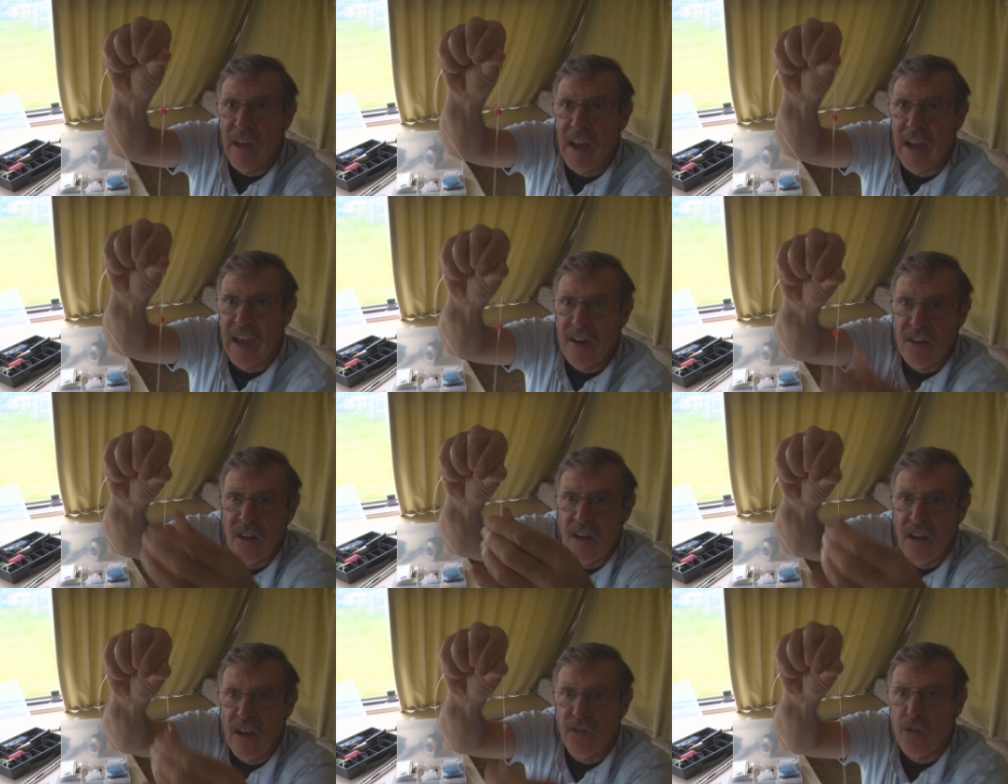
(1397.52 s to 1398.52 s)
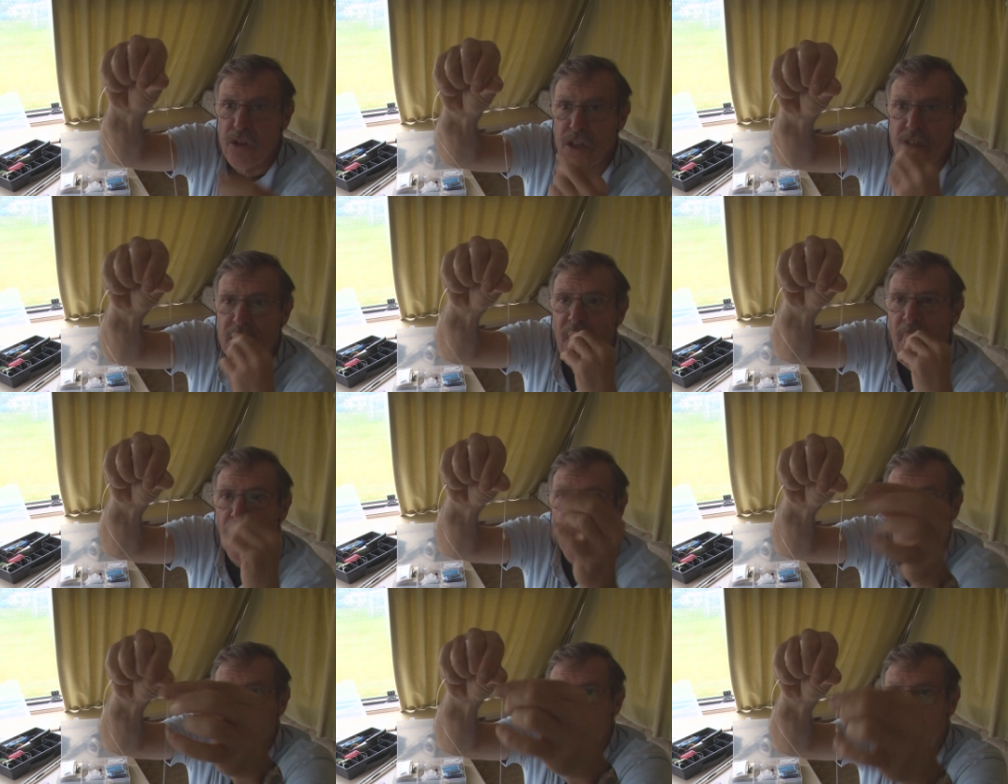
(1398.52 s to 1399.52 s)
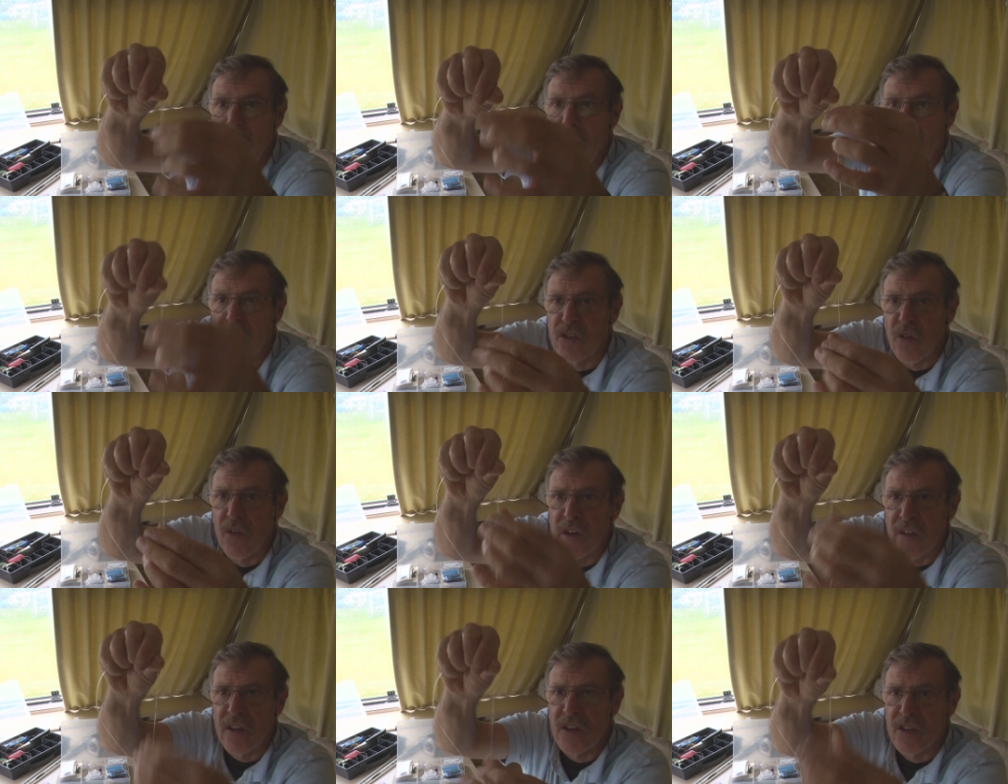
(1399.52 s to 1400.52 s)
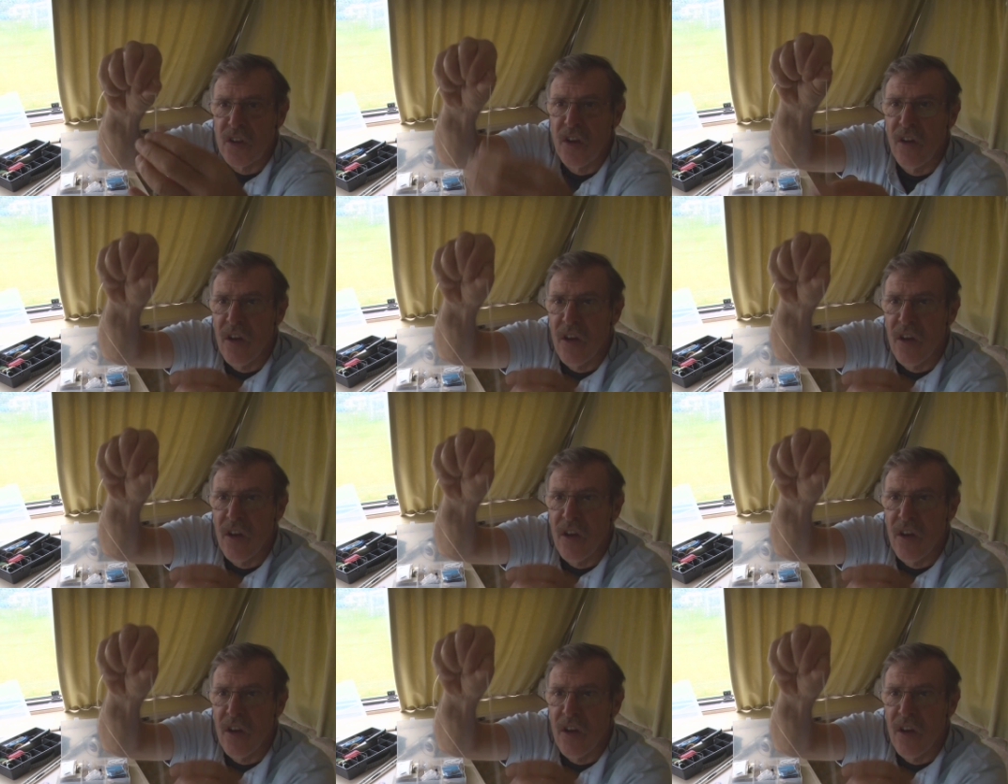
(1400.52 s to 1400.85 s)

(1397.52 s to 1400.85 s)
And if you just wet either side of this,